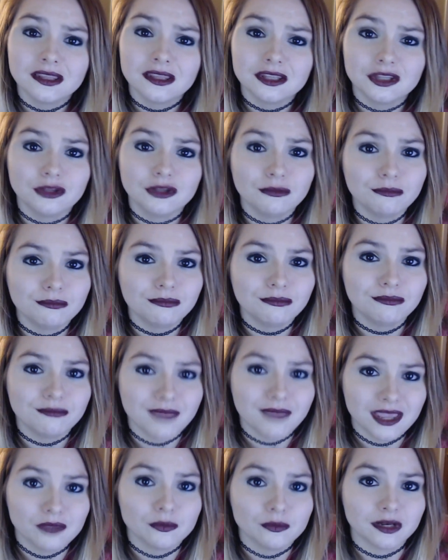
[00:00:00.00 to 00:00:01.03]
you
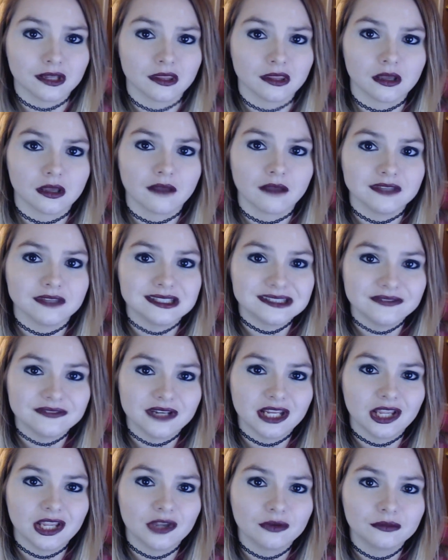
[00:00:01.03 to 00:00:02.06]
may want to click off this
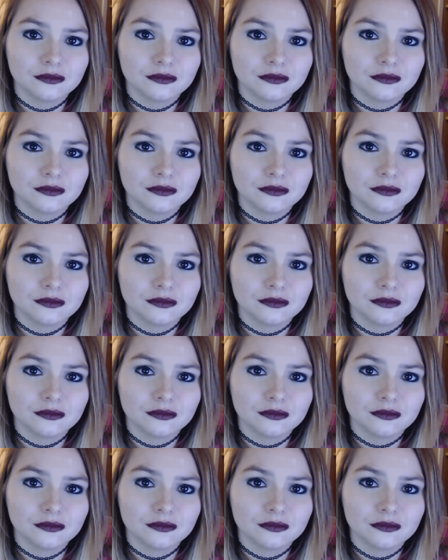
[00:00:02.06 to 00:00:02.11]
video.